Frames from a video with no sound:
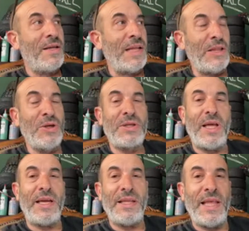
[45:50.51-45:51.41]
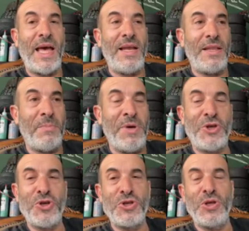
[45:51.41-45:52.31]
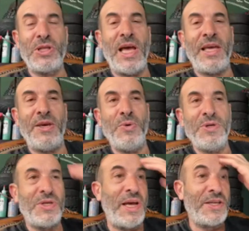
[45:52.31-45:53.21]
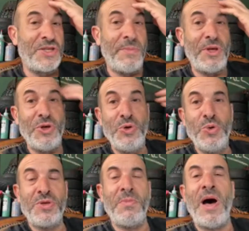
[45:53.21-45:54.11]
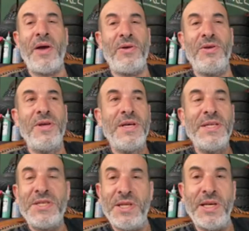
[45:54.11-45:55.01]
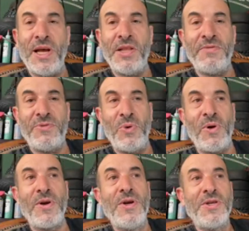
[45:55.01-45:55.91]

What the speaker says: That looked like that. The pictures looked like it was like some used model sitting on the floor.